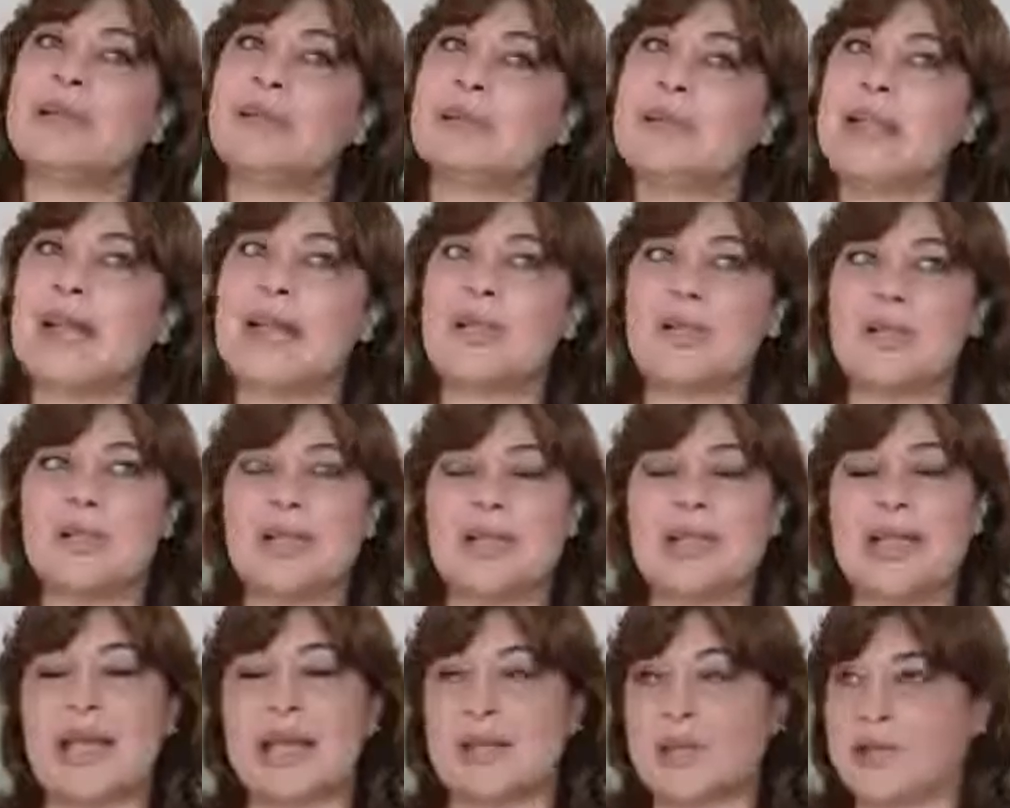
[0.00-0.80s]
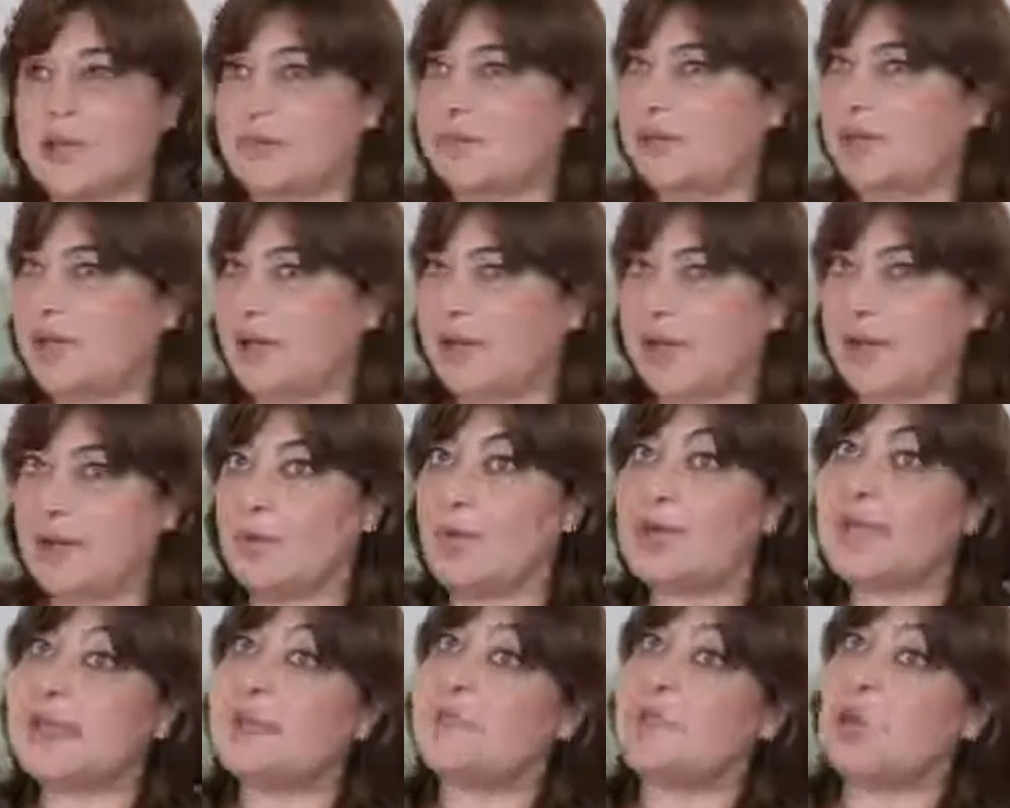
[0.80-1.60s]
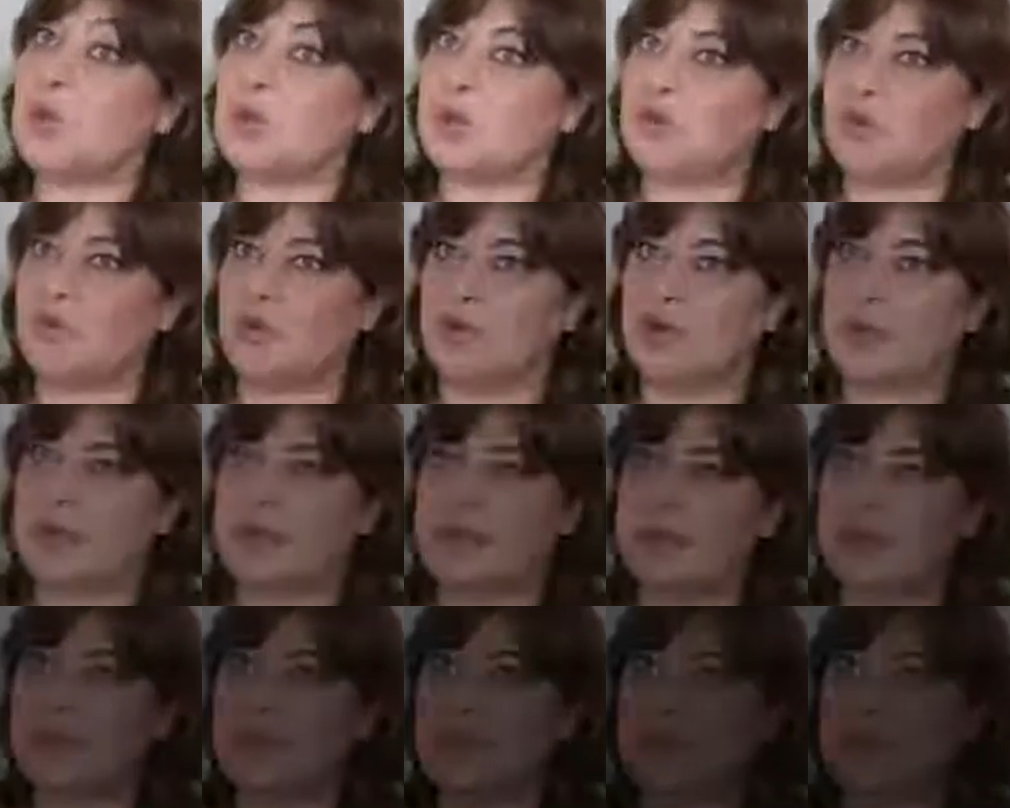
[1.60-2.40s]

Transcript: the Nationalist Action Party was the most vocal.